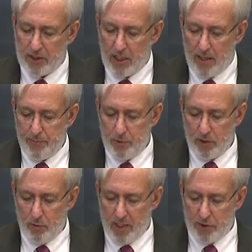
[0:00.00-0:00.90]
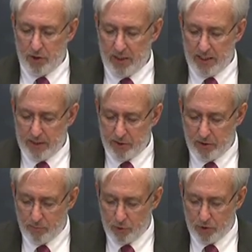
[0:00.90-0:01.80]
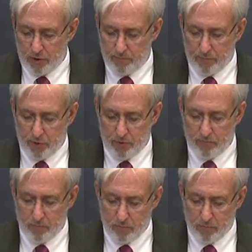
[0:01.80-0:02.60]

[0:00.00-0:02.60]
stop your aggression against the Muslims.